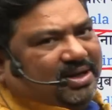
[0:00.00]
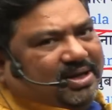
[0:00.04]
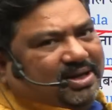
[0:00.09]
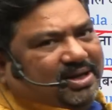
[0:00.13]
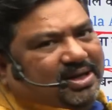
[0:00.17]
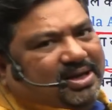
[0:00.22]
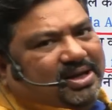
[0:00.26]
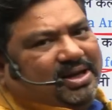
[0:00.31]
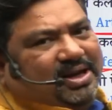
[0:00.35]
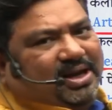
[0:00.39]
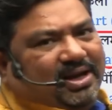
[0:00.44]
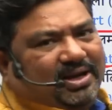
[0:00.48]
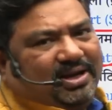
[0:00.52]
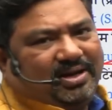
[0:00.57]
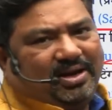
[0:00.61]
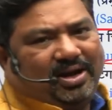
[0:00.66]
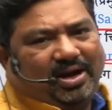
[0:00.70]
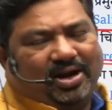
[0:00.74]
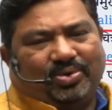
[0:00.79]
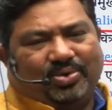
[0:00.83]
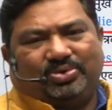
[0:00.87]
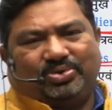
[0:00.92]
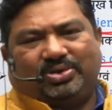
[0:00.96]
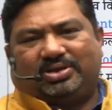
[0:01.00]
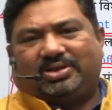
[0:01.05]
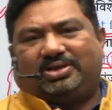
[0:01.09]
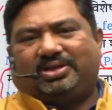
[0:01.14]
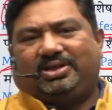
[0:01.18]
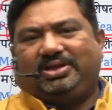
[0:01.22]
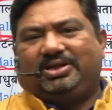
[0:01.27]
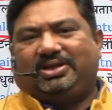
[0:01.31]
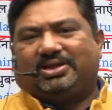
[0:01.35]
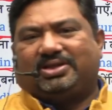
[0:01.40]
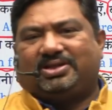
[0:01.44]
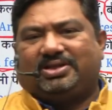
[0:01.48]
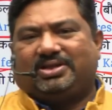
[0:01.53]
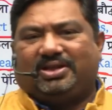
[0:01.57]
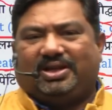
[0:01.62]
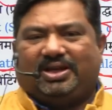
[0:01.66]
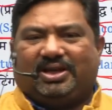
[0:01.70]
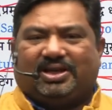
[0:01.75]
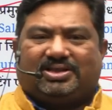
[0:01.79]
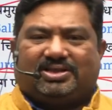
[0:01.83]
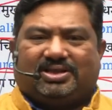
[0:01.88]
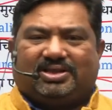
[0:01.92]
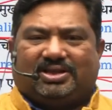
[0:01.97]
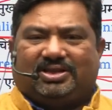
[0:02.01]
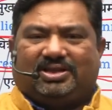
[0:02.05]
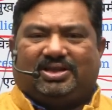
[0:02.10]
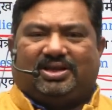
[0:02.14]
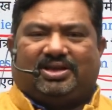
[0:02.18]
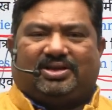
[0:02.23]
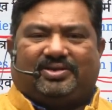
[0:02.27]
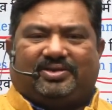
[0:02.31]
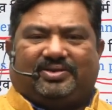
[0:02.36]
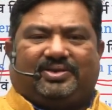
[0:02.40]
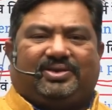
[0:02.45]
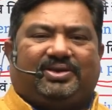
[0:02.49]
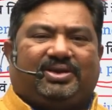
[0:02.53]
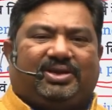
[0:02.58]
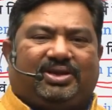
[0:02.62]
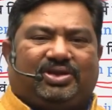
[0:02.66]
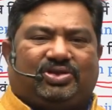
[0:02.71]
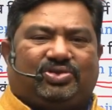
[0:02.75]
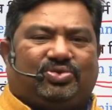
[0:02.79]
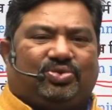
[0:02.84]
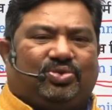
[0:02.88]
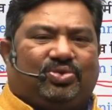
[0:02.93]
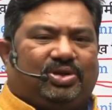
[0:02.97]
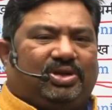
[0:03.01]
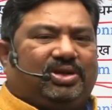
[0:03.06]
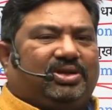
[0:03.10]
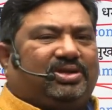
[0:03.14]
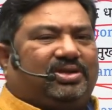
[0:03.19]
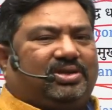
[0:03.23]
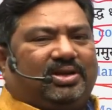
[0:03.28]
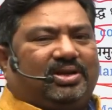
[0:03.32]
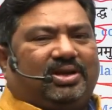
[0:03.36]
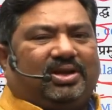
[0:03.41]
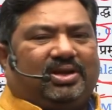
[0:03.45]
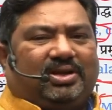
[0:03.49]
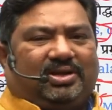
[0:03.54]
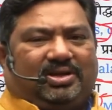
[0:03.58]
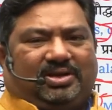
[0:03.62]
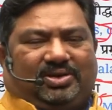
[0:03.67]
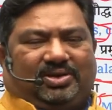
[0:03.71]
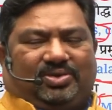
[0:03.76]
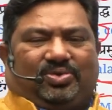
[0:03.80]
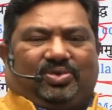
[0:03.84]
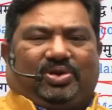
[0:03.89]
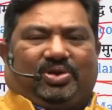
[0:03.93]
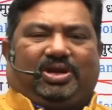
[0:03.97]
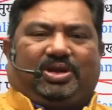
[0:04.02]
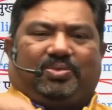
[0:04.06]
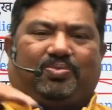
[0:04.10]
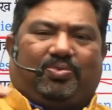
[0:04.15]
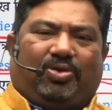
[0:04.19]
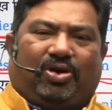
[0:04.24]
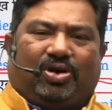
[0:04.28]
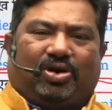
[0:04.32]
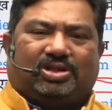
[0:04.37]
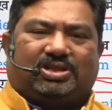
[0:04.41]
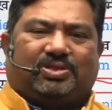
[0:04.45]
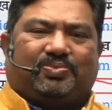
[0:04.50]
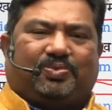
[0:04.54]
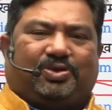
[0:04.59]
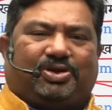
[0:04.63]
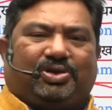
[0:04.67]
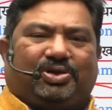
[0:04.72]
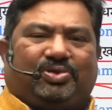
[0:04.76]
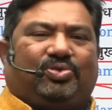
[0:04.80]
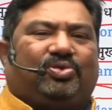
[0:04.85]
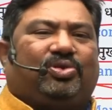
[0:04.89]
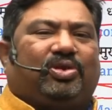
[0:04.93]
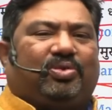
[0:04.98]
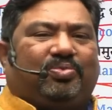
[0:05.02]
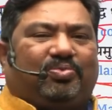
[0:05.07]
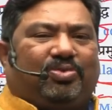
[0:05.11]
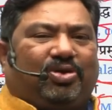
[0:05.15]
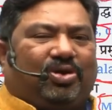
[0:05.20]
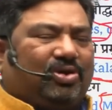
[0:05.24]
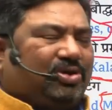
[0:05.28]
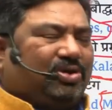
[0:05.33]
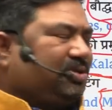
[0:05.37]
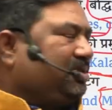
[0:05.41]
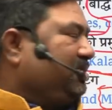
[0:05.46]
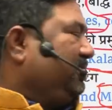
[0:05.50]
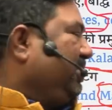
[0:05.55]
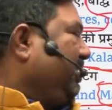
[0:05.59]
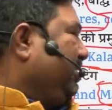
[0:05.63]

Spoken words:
and how the three snakes and their stories, in a box, particular box, that is